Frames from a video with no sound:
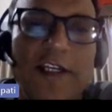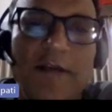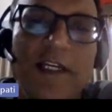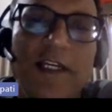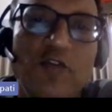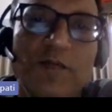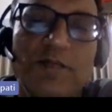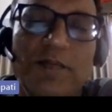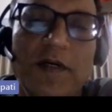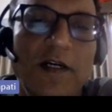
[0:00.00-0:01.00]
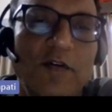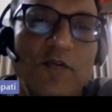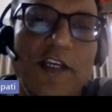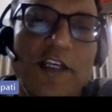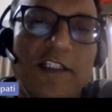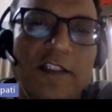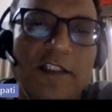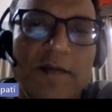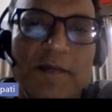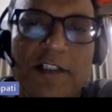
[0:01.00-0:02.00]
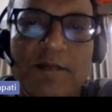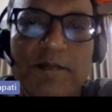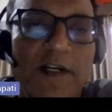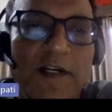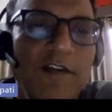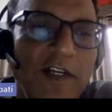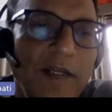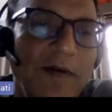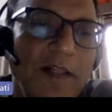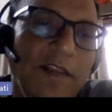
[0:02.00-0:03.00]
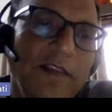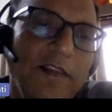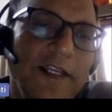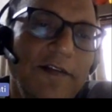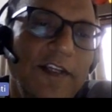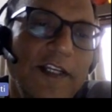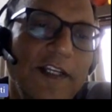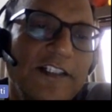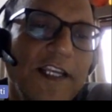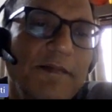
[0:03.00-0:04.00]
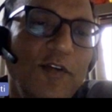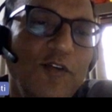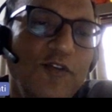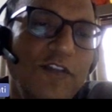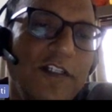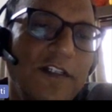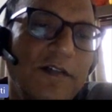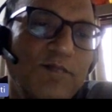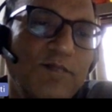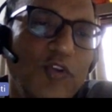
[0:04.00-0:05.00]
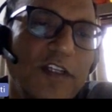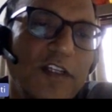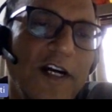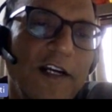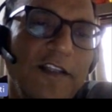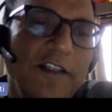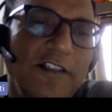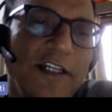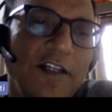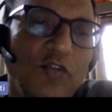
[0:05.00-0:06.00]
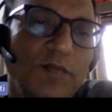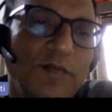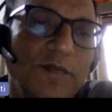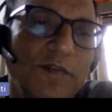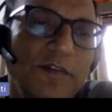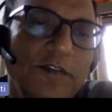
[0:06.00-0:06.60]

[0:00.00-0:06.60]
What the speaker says: If that today is that person birthday available, then we can use the postcard in the chat group.